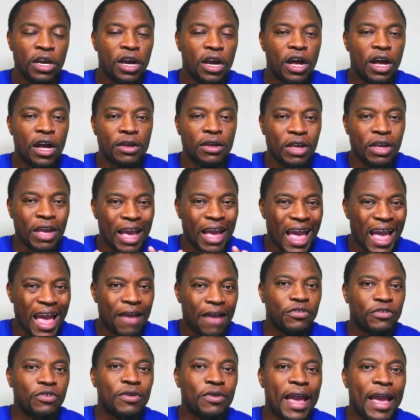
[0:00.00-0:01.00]
You
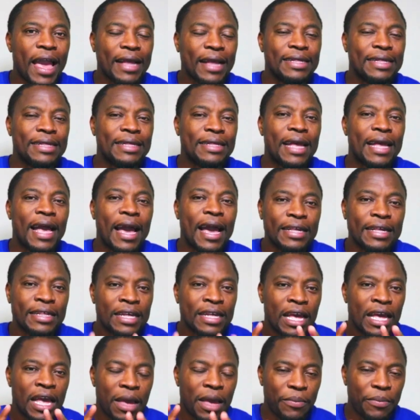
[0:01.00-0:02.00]
have to exercise
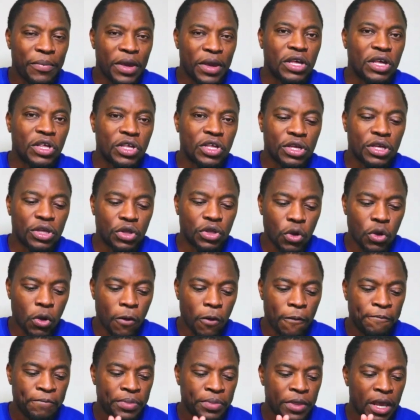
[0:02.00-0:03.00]
patience.
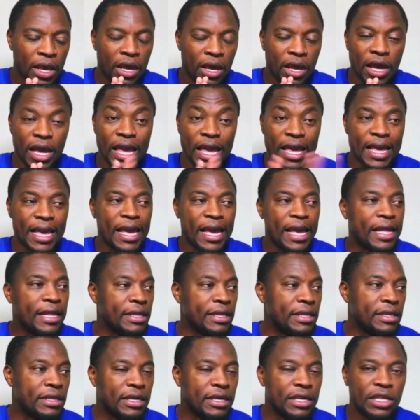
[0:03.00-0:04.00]
So
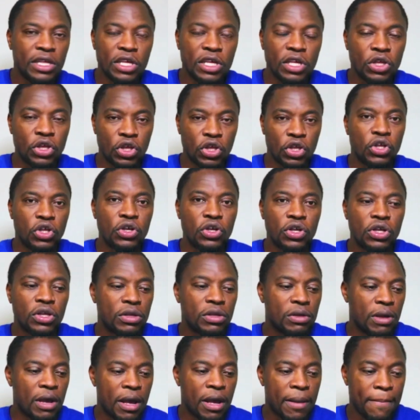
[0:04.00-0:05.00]
again, this is just
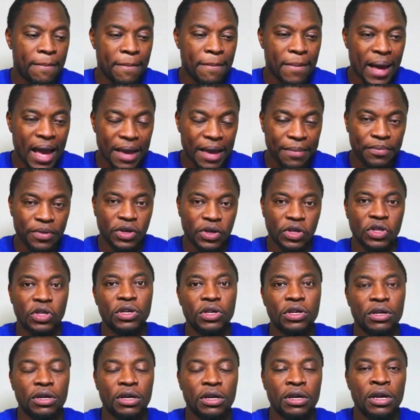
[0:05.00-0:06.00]
my
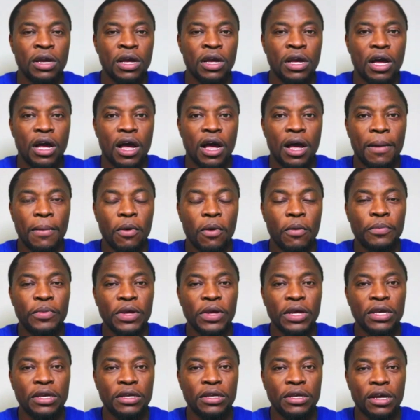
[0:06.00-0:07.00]
personal
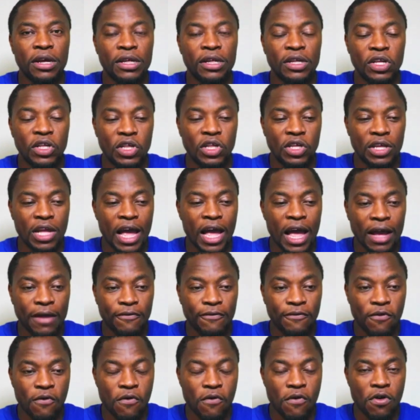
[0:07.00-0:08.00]
opinion on the stock
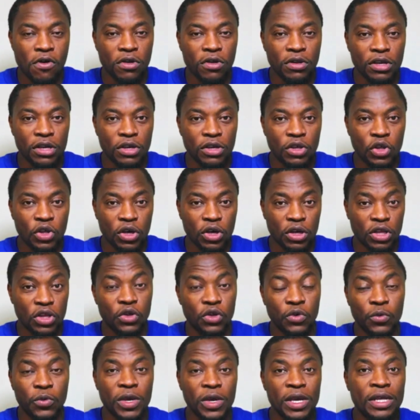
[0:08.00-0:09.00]
for the short
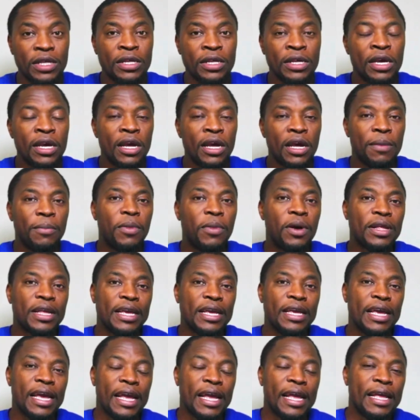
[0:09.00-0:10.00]
squeeze, but
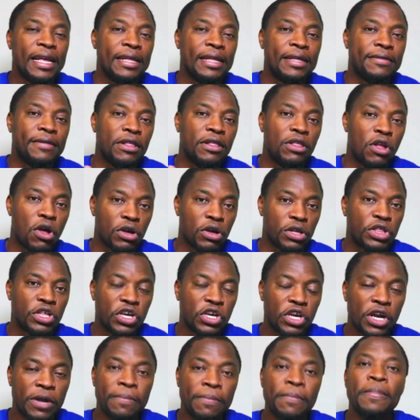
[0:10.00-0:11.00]
again, long
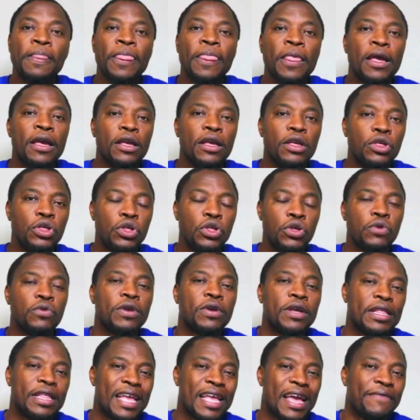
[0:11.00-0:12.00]
term, you
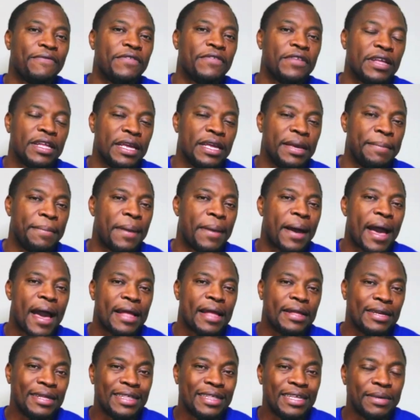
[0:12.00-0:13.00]
can definitely buy
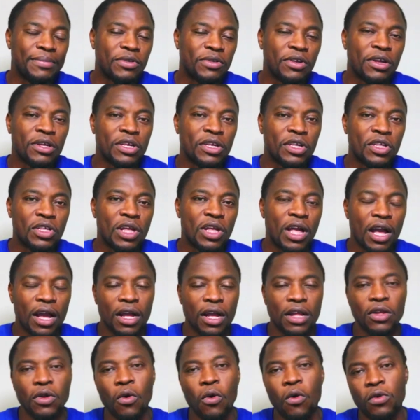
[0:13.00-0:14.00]
the dips on this stock
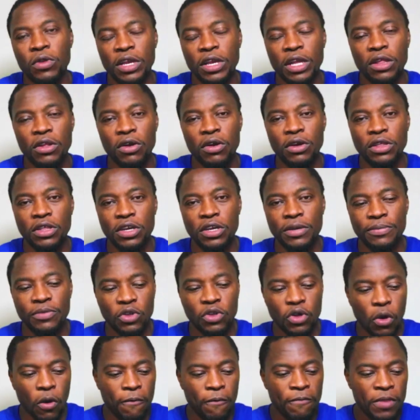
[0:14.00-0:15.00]
and hold it long term.
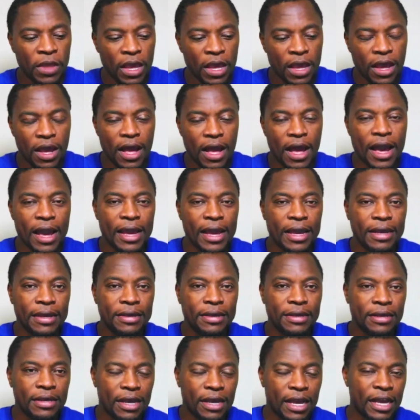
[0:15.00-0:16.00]
So
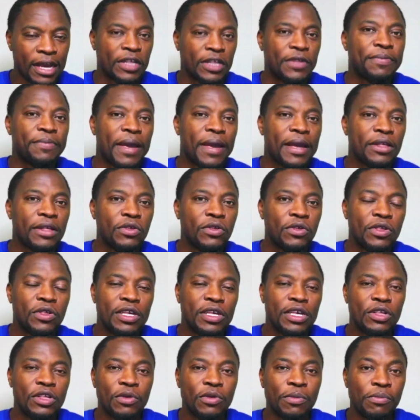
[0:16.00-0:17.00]
I expect to
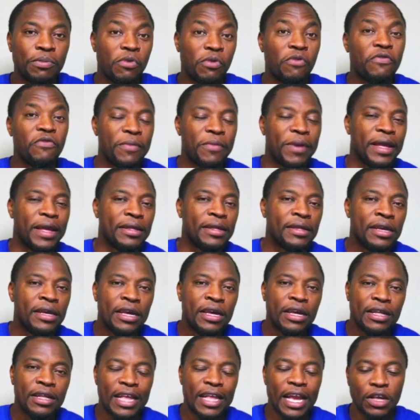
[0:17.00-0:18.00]
see some movement
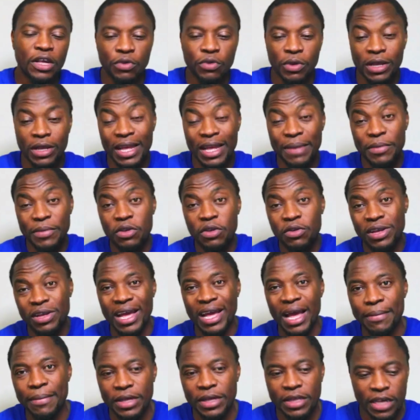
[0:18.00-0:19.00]
next week. Let me know in the
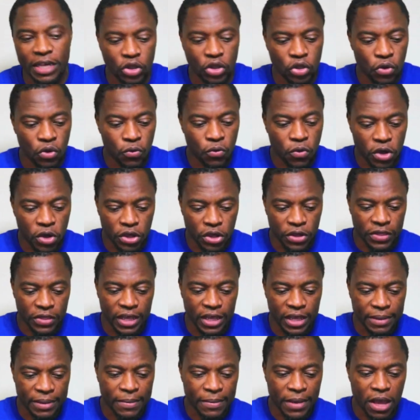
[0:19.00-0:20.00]
comment section what you
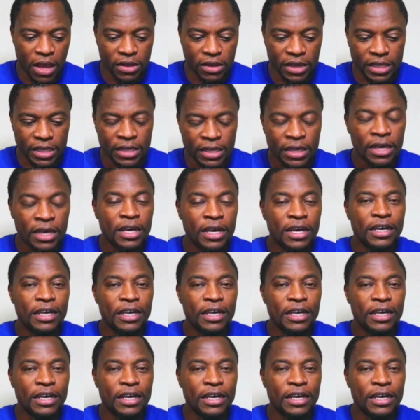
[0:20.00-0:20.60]
think about this.